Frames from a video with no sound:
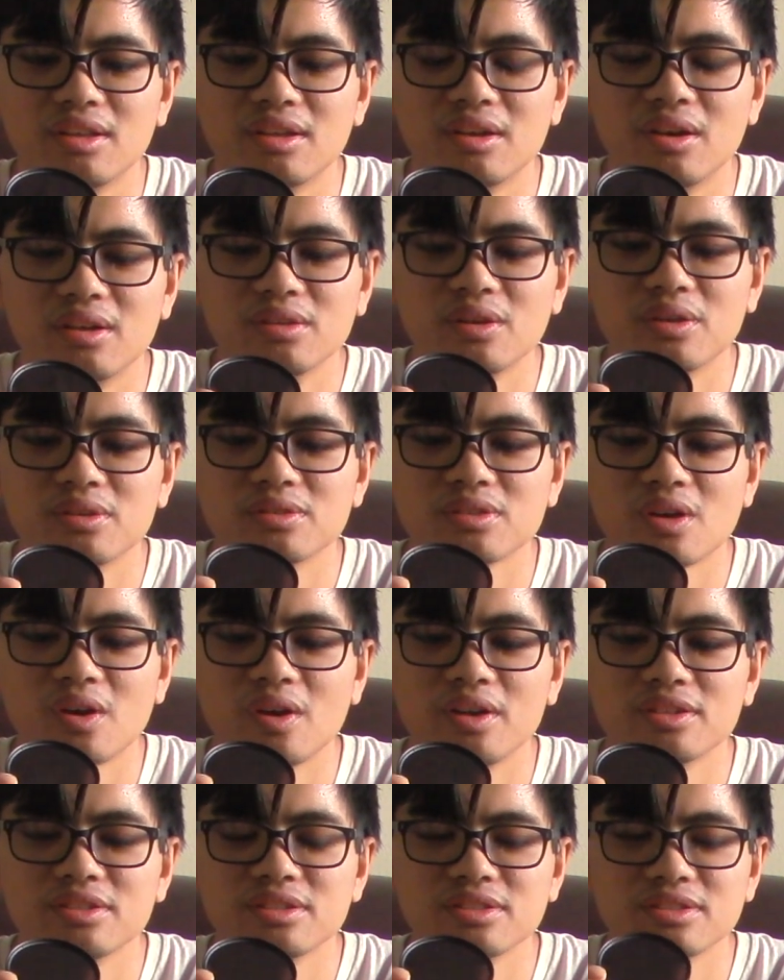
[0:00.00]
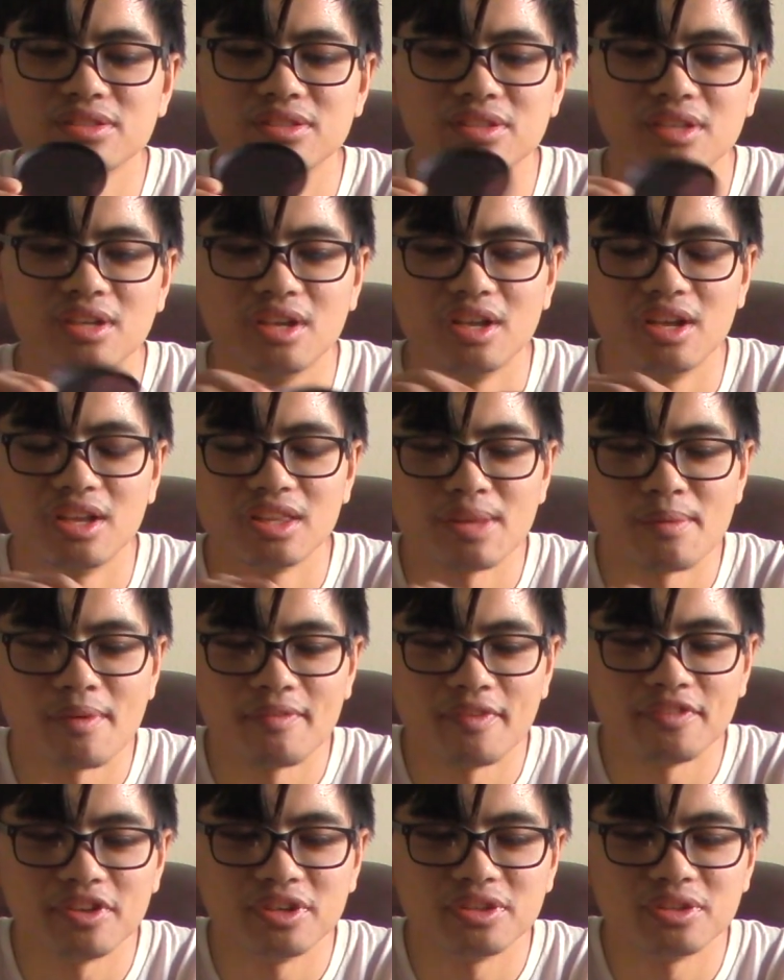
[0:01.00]
Oh no, sorry, this is not my
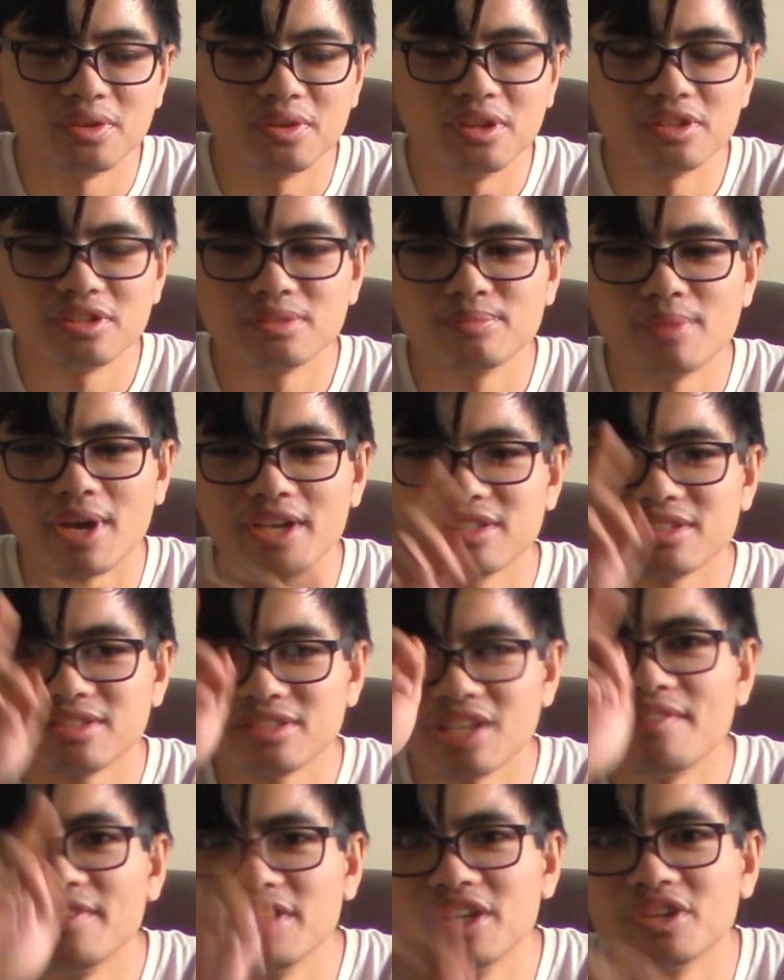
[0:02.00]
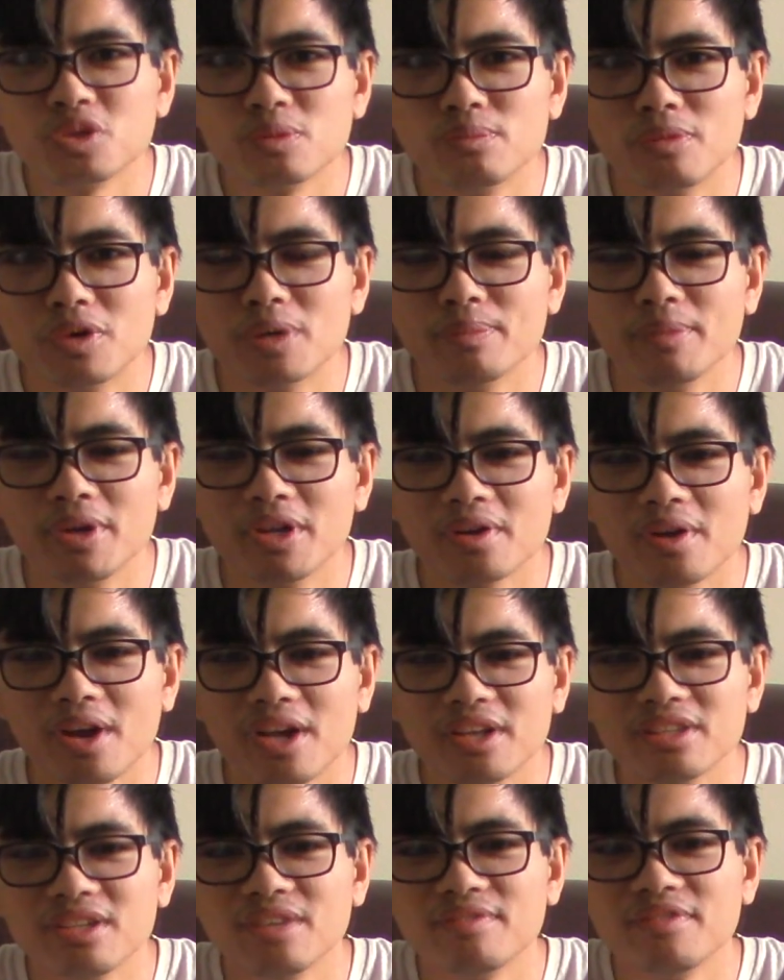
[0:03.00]
52. This is my
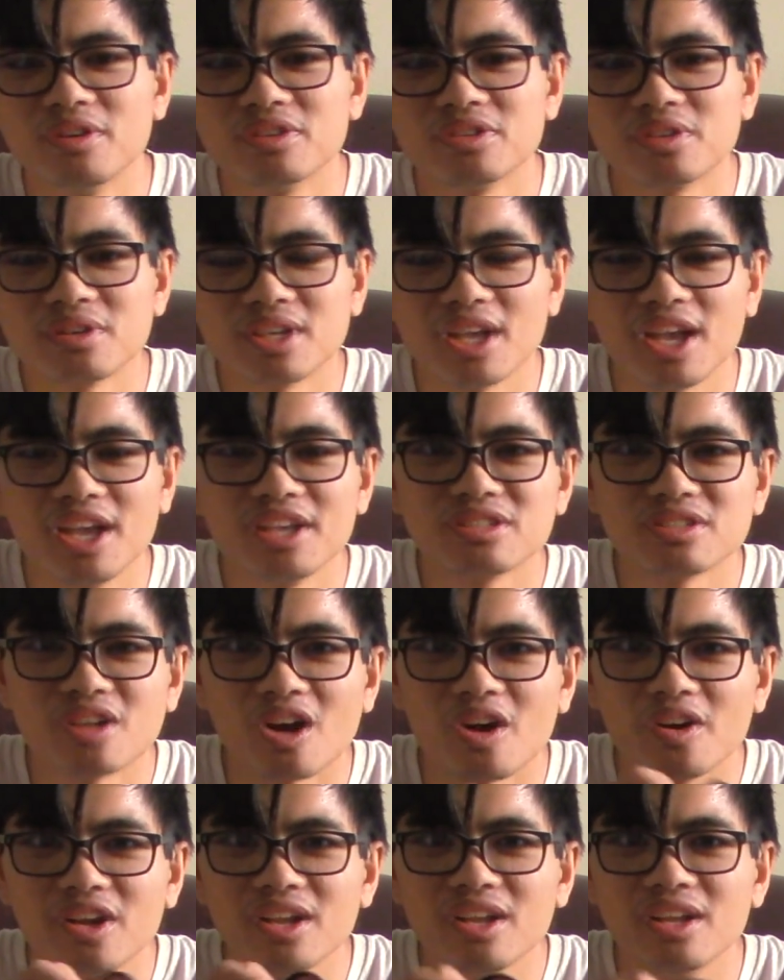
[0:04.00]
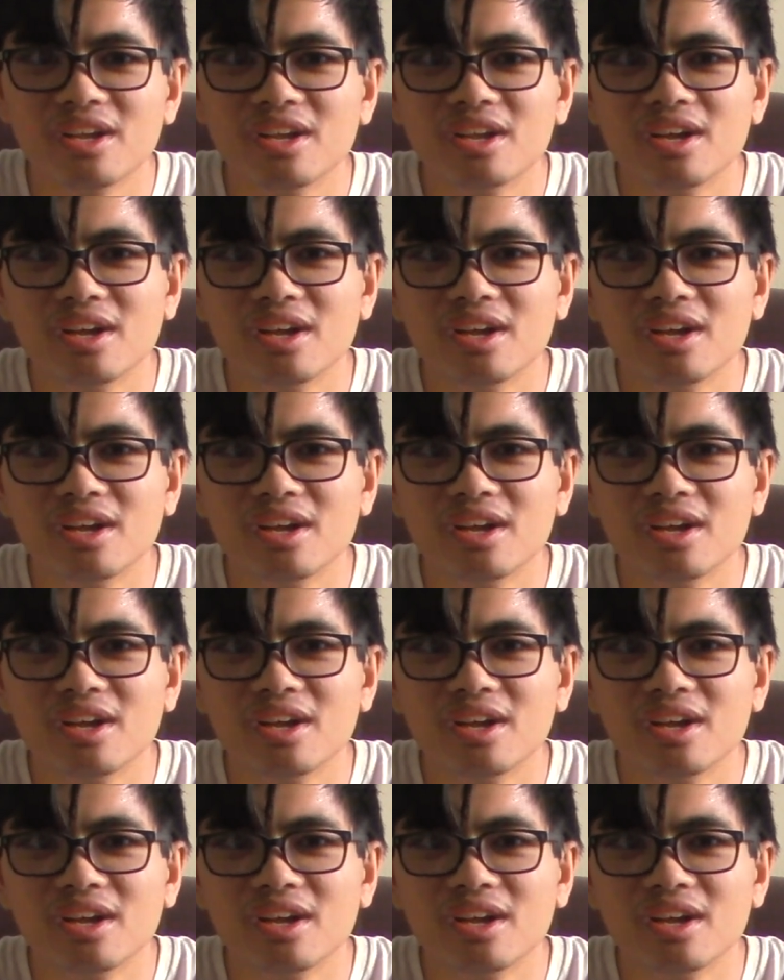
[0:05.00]
72mm ND filter case. Sorry.